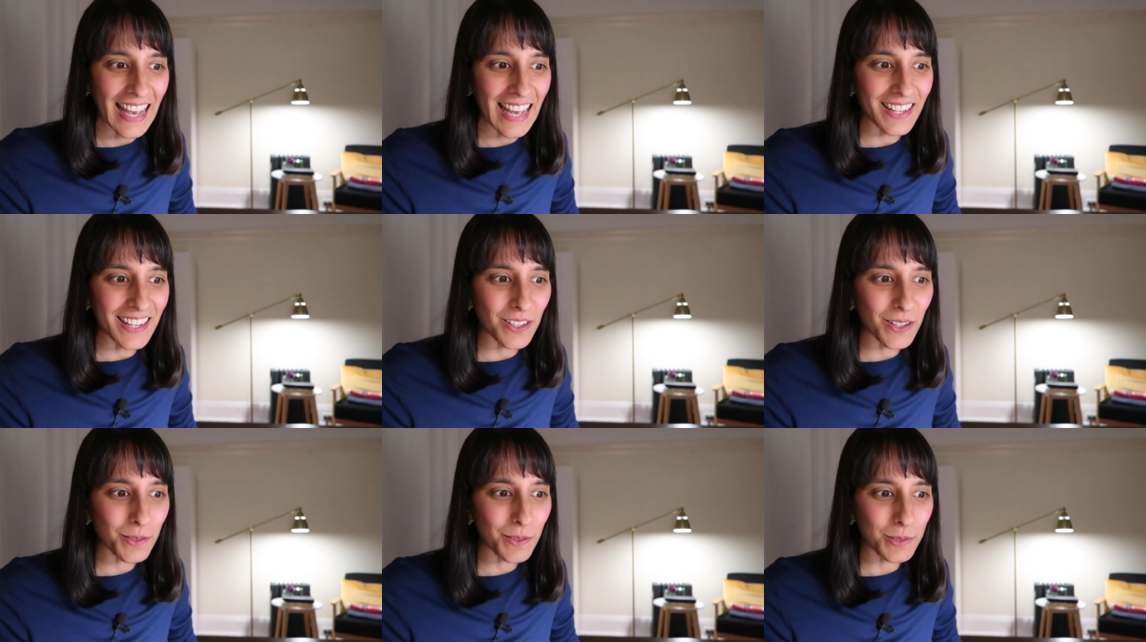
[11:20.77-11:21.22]

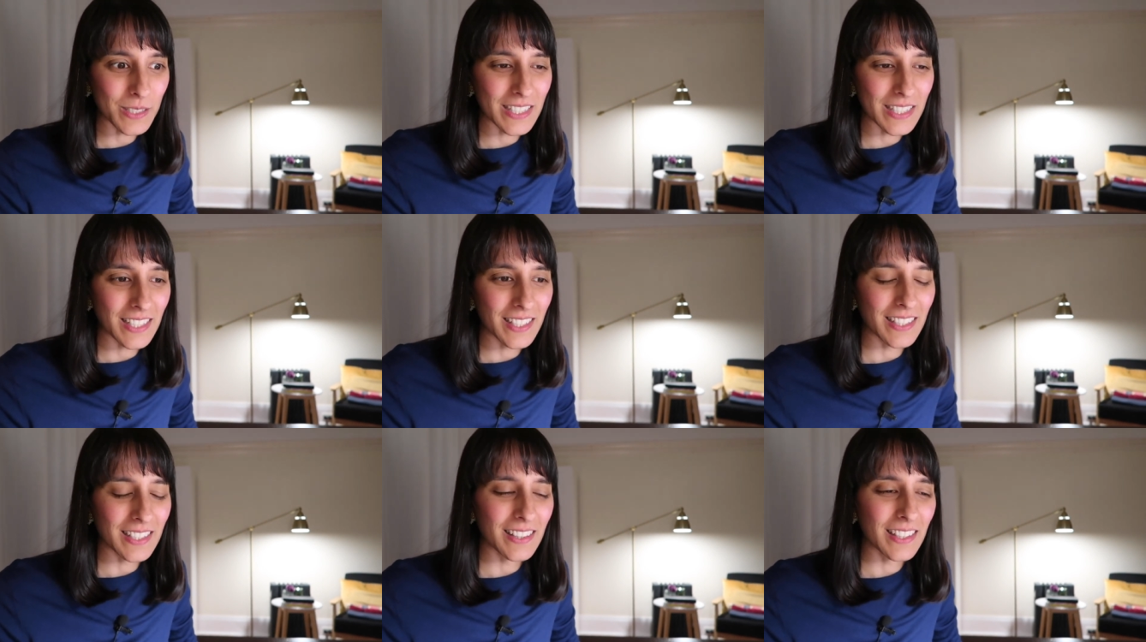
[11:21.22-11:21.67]
And I was
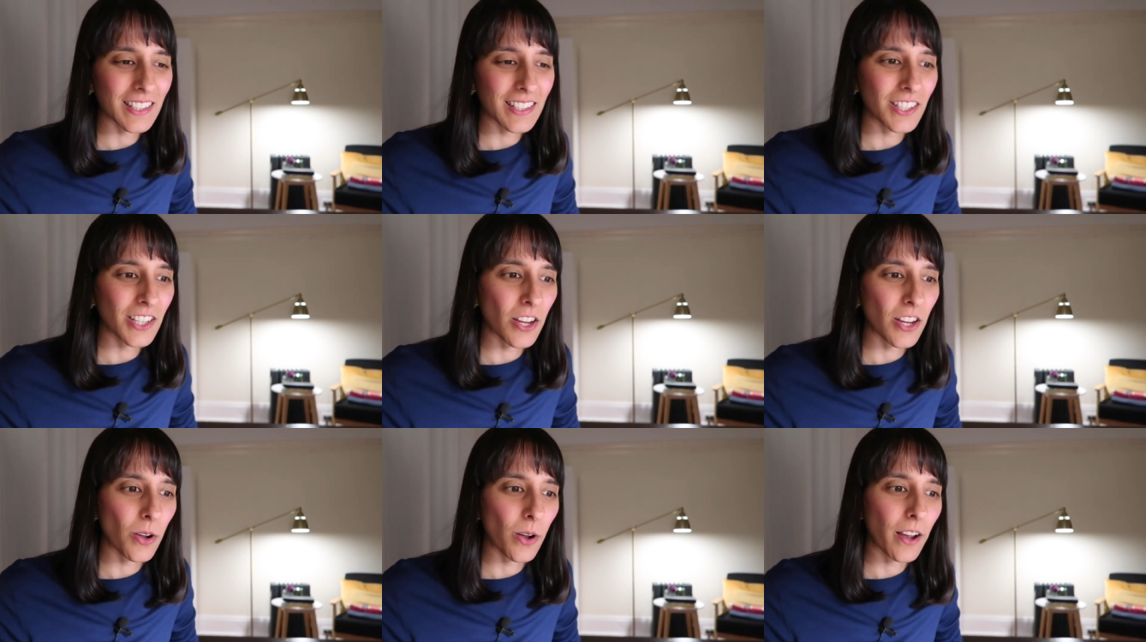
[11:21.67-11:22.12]
thinking that,
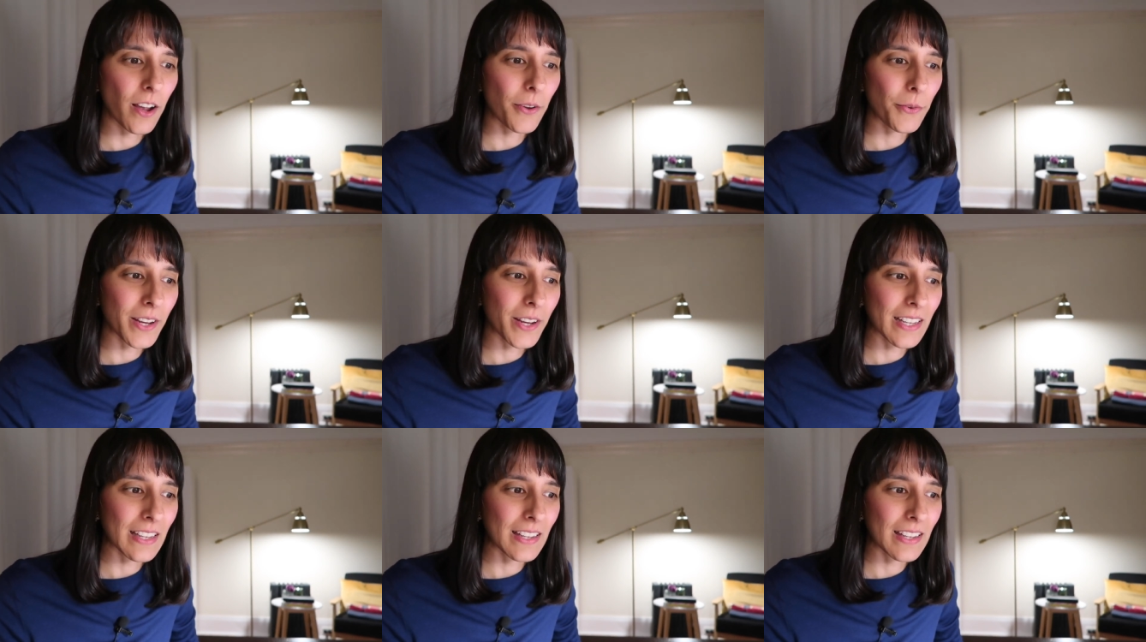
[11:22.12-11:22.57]
you know, I
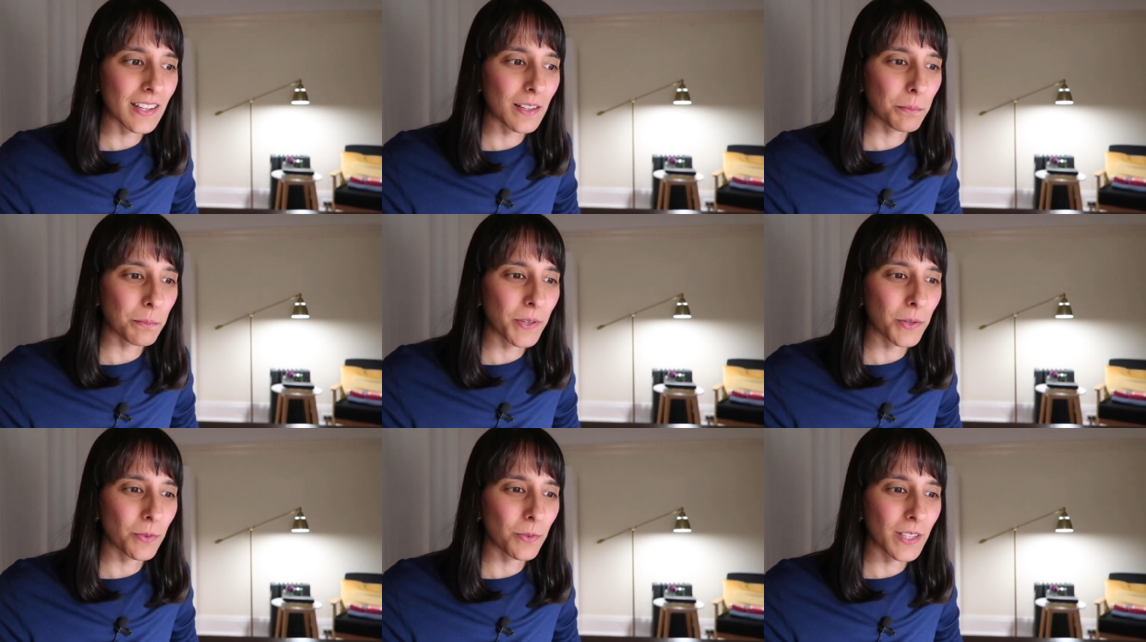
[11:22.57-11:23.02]
reckon
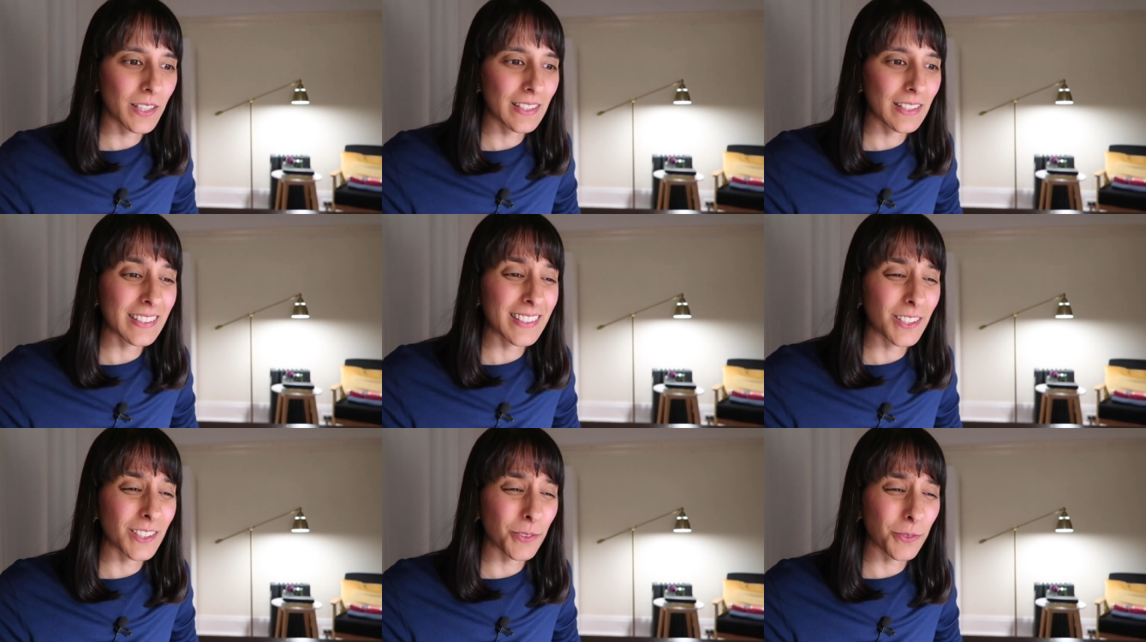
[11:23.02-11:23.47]
he'd be
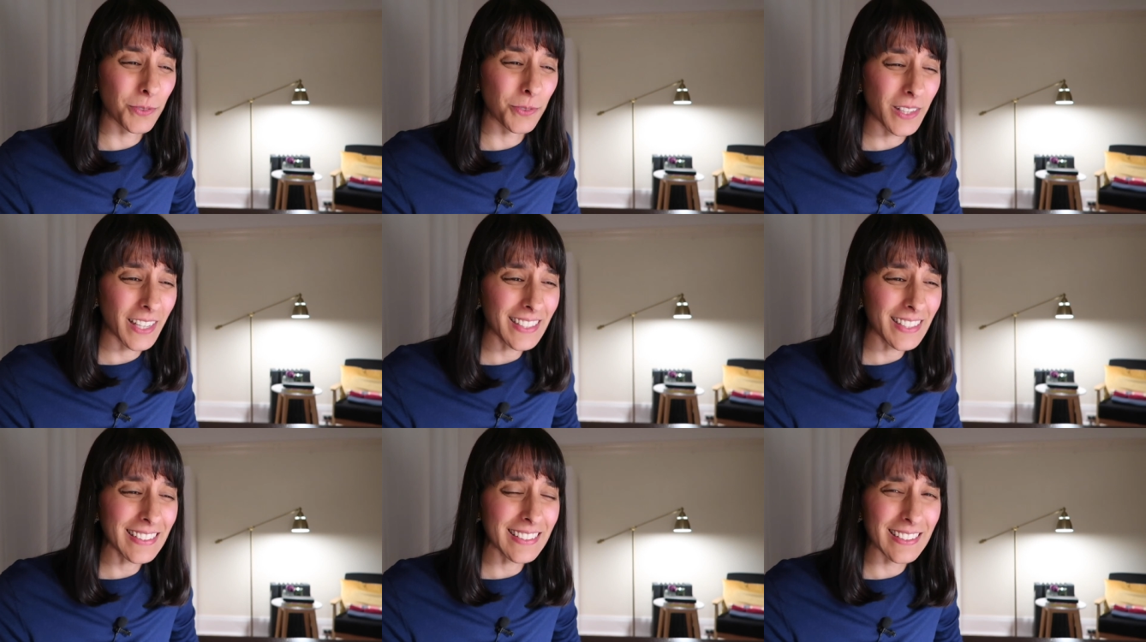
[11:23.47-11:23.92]
really
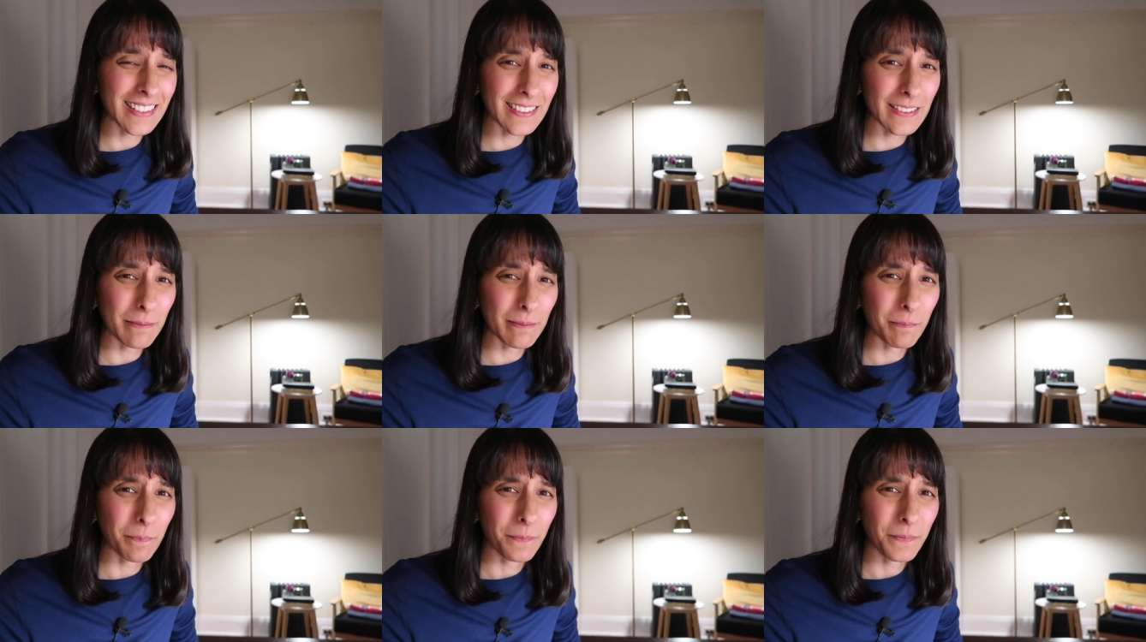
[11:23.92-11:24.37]
deflated